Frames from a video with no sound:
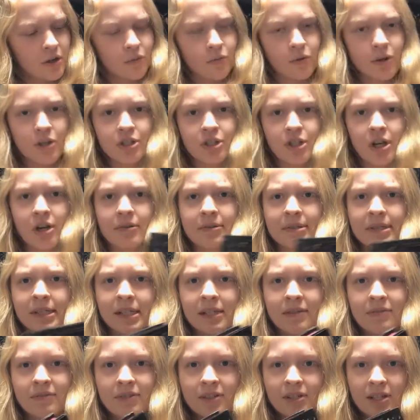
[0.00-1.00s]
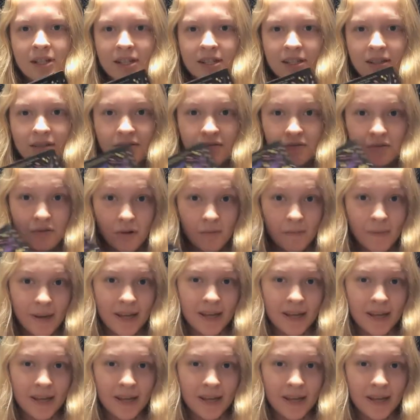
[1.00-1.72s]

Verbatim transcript: which I was gifted from